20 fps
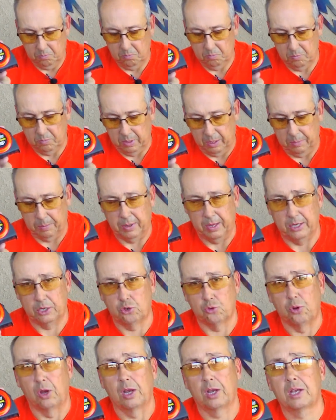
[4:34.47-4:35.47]
in my
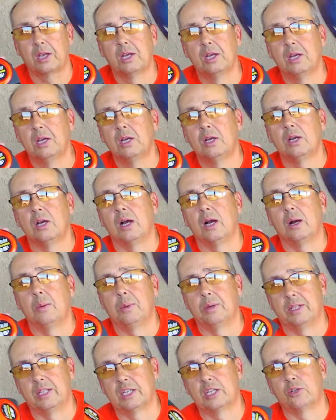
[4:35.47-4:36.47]
truck,
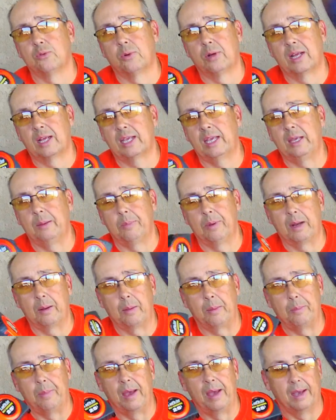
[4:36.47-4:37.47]
but this is the one I keep out of my
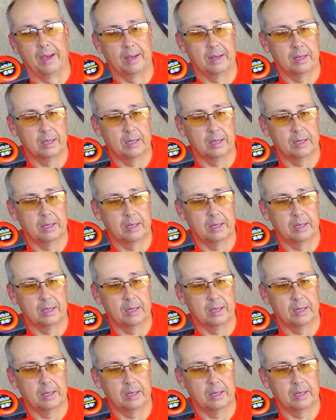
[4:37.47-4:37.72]
bag